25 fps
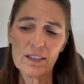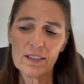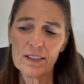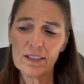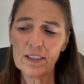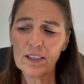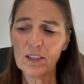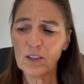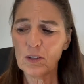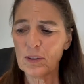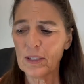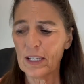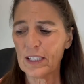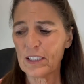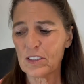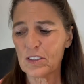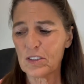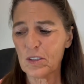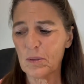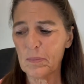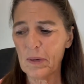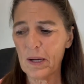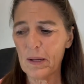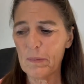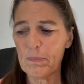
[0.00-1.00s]
you know, like
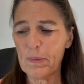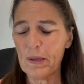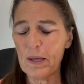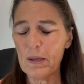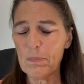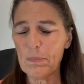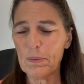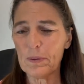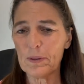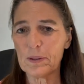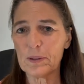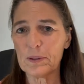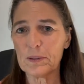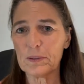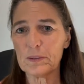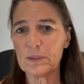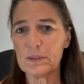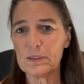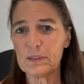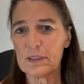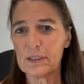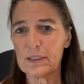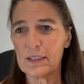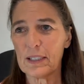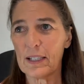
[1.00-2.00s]
so many
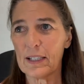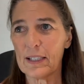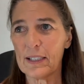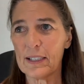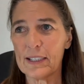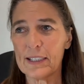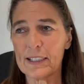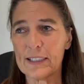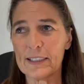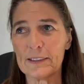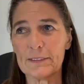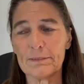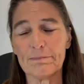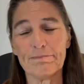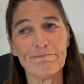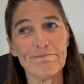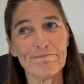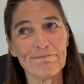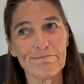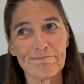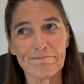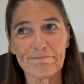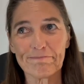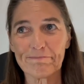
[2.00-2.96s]
people, um,